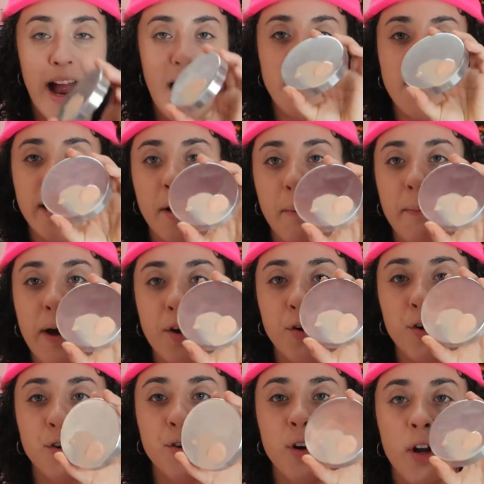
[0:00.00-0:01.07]
I have like a
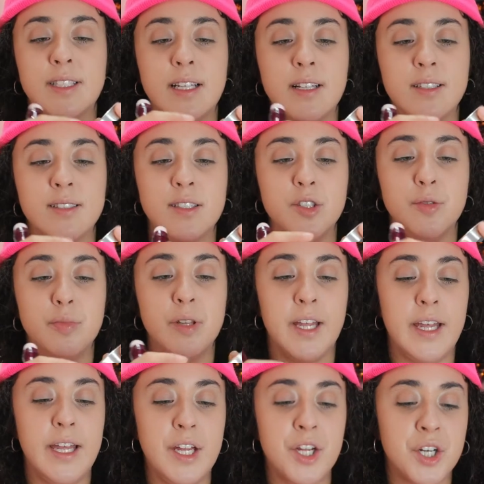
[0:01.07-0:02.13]
metal stainless steel
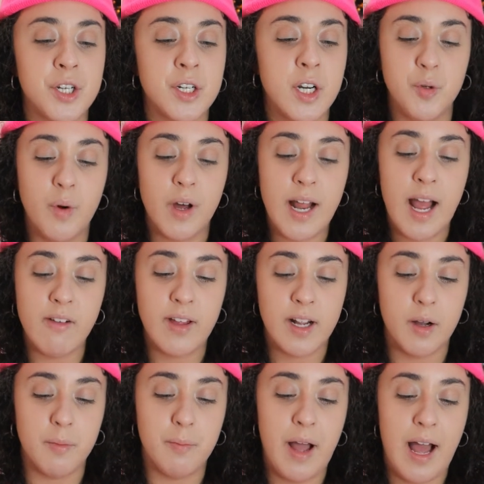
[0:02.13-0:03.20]
plate here. You want to have
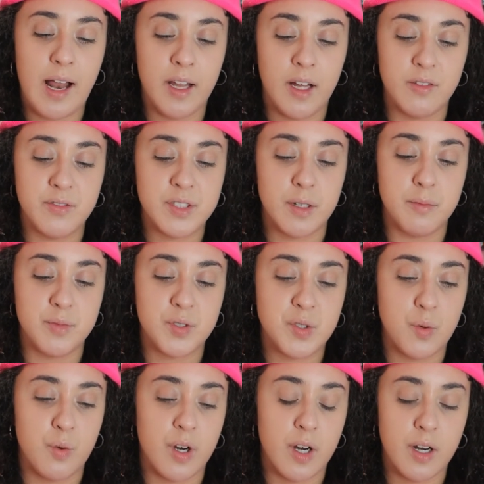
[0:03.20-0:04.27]
like a palette of some
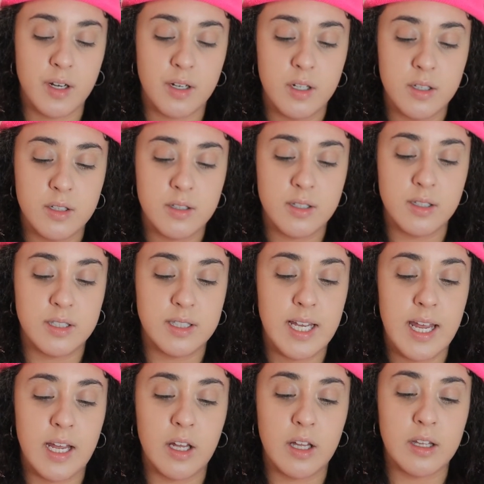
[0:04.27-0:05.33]
sort to
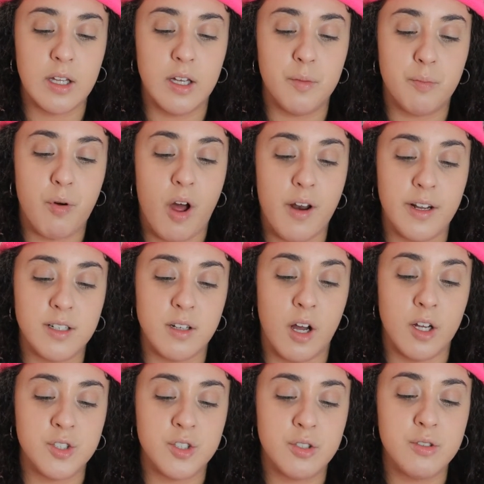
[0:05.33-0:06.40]
take the product
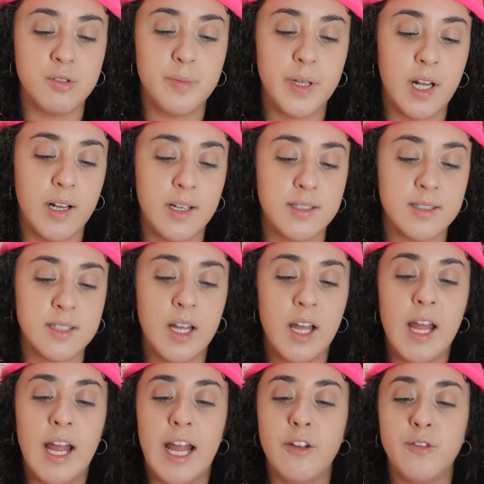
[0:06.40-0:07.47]
onto, because
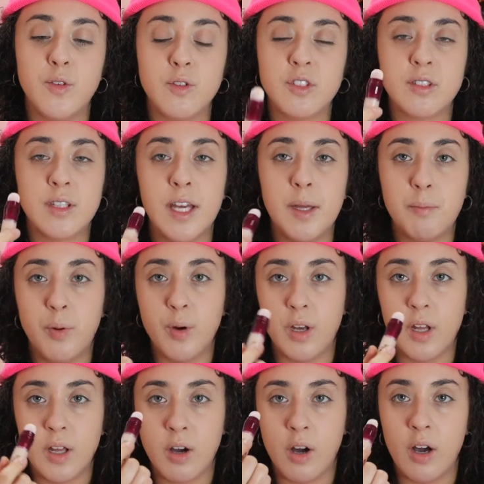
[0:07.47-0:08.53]
if you just keep
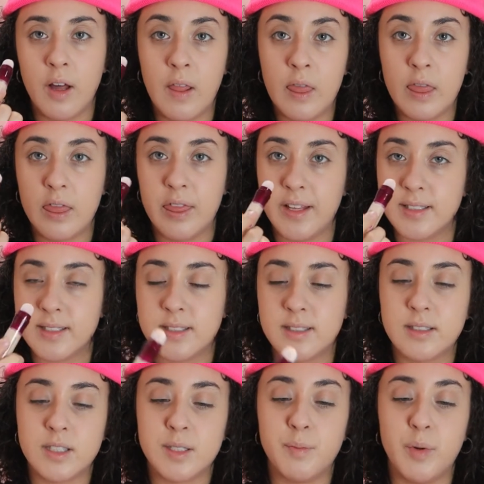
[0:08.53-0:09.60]
putting on this
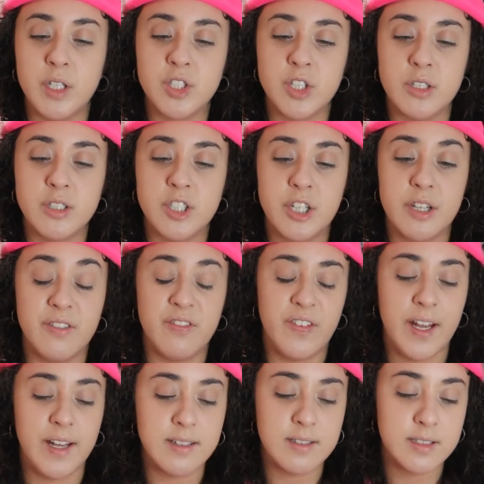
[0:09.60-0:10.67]
sponge onto the
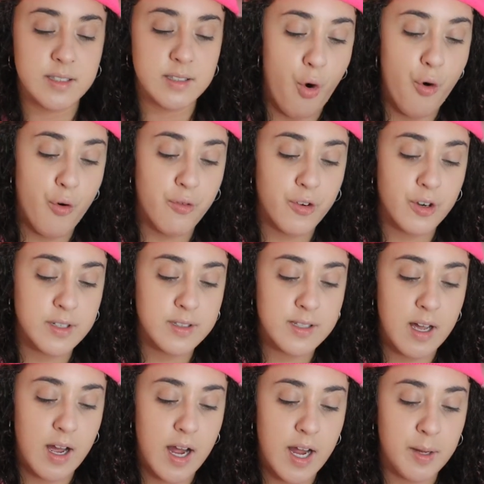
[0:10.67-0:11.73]
face over
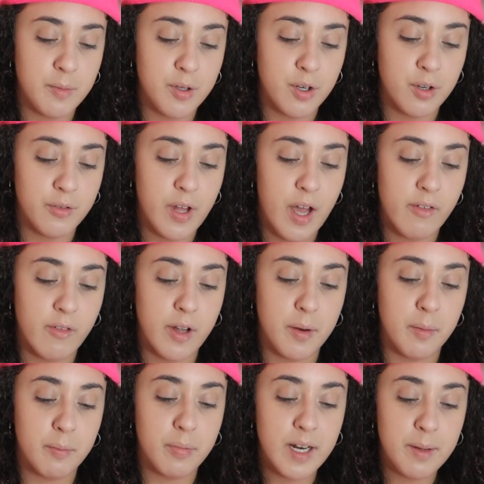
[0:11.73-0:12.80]
time, you know, if you have
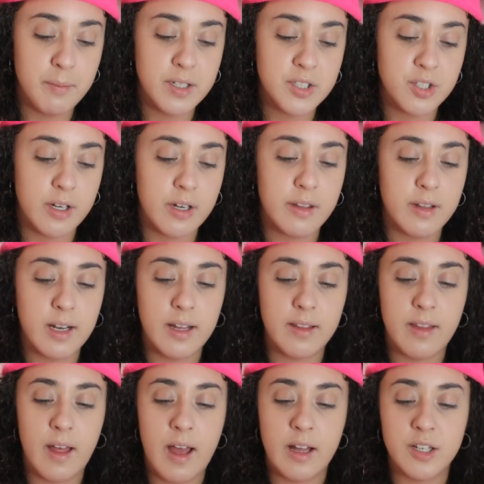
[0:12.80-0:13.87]
a blemish or anything
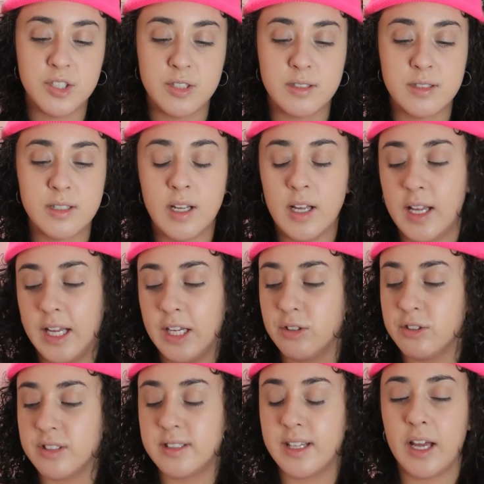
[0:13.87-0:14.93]
like that, just
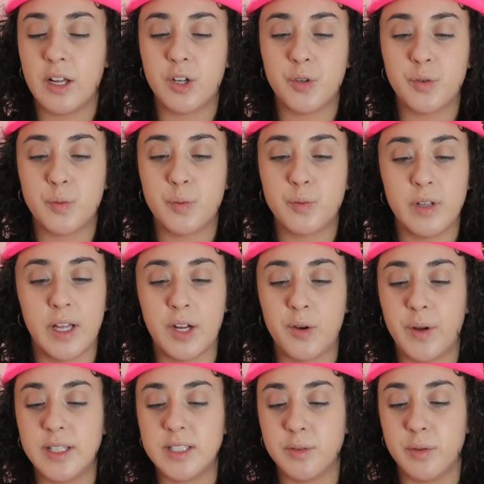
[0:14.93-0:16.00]
it'll just get like
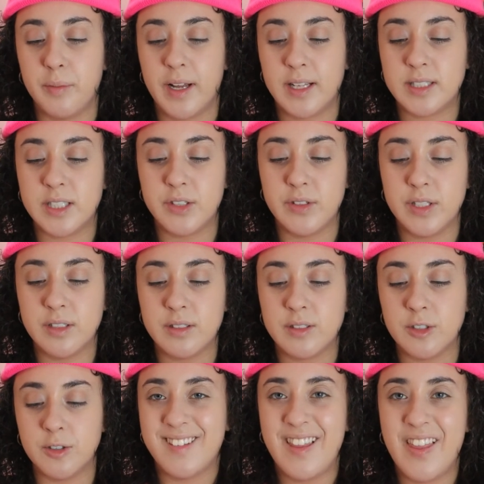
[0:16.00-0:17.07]
crazy with bacteria.
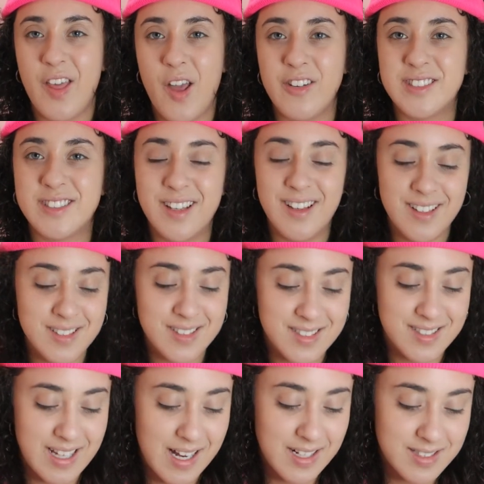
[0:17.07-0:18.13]
So there it is,
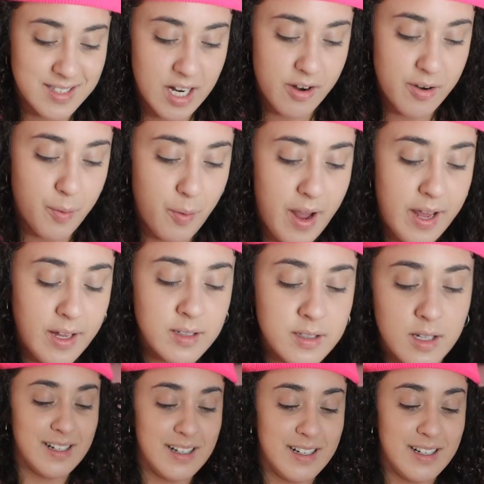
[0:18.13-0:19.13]
sanitary way.